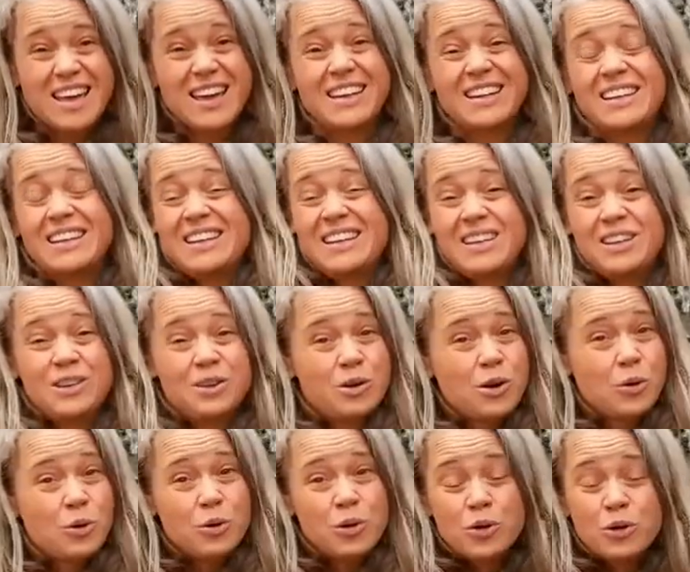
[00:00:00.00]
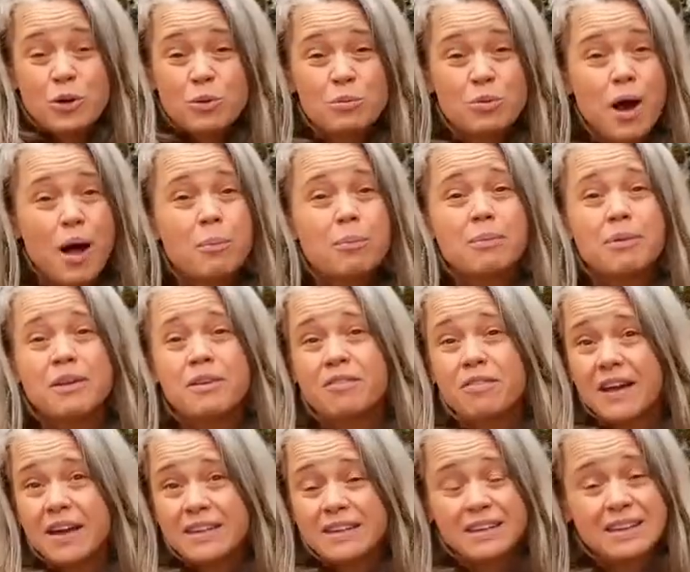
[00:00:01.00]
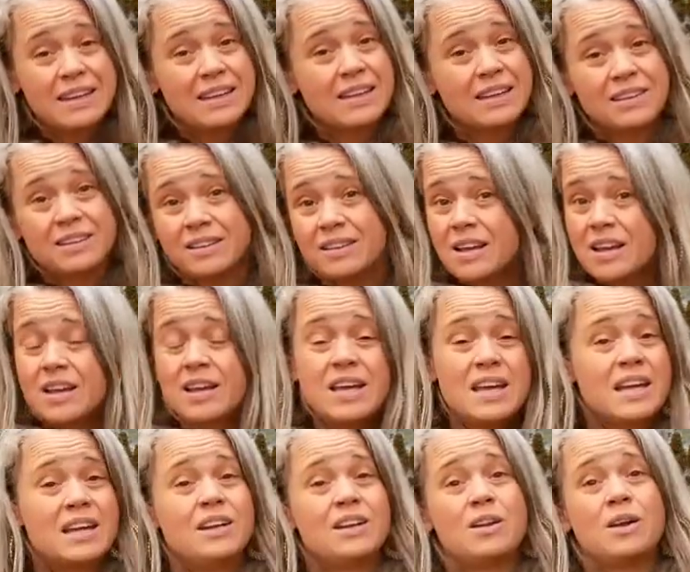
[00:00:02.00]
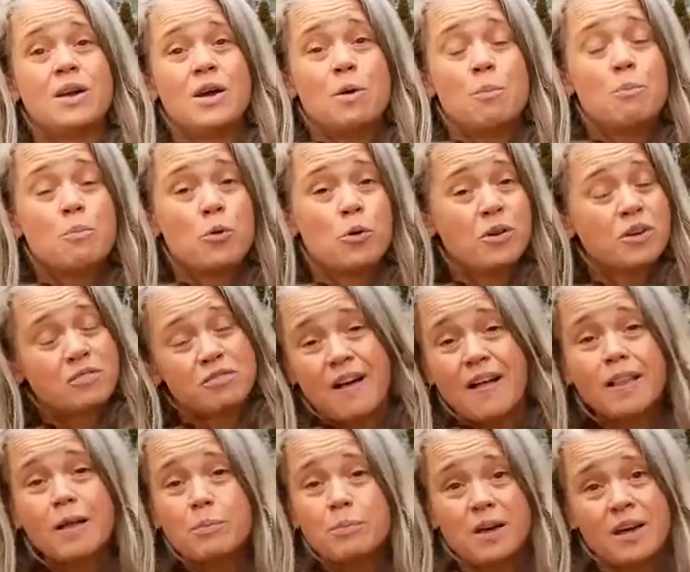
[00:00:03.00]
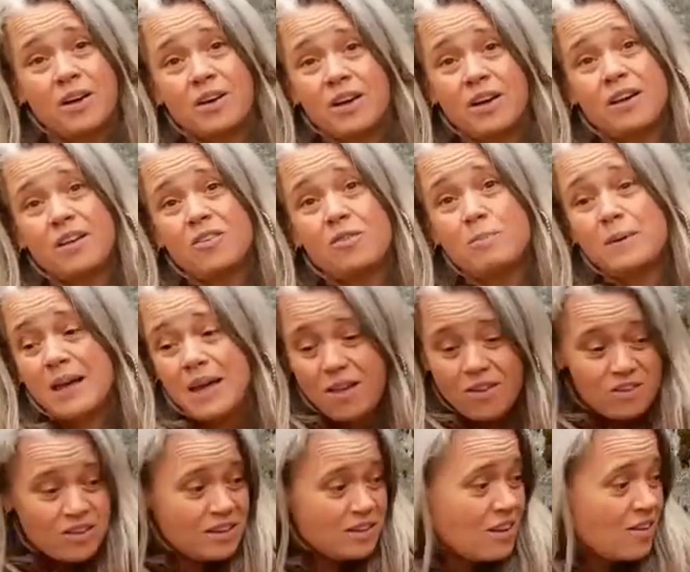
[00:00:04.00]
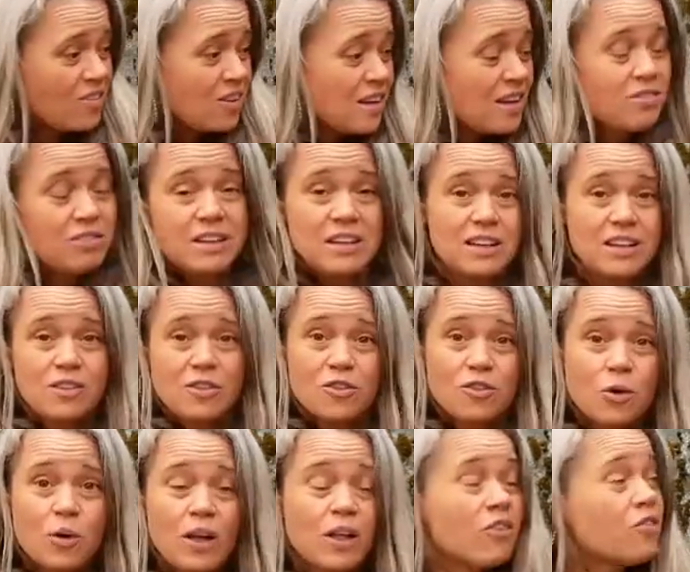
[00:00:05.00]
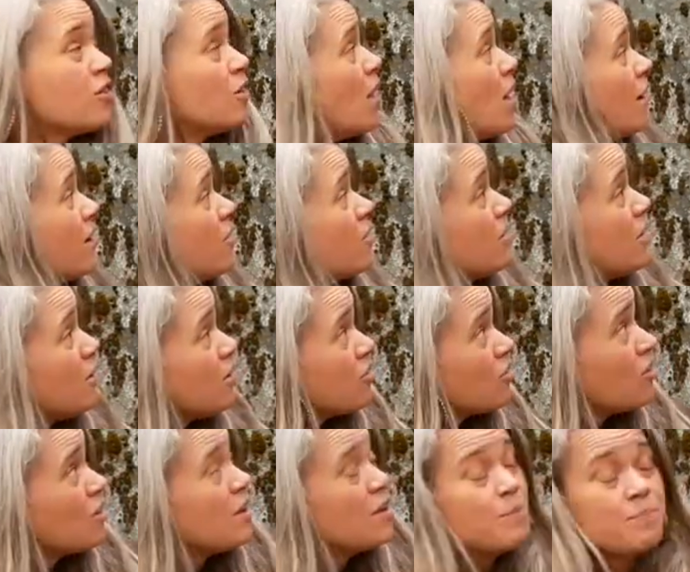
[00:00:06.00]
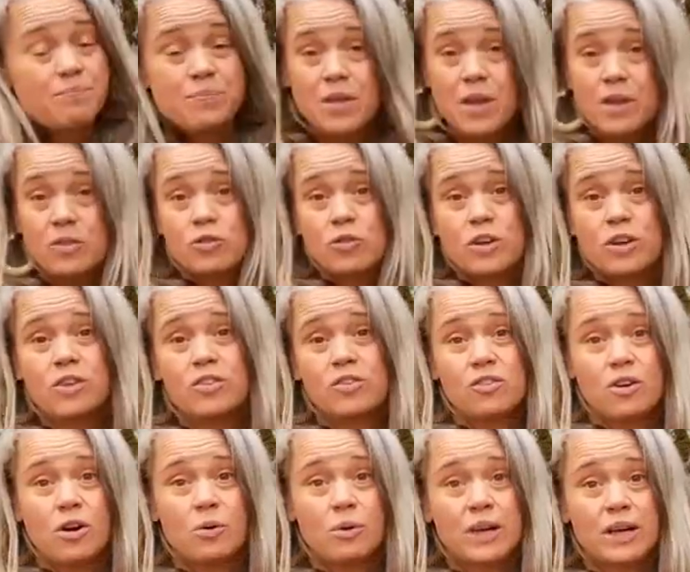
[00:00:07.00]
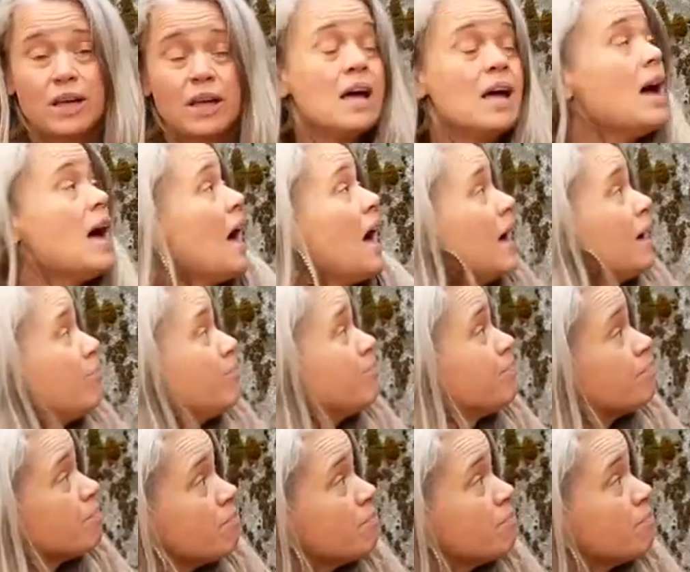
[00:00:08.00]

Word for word: and you know, you can probably find it in, in more developed areas because it doesn't even need soil so long as there's trees growing. Um,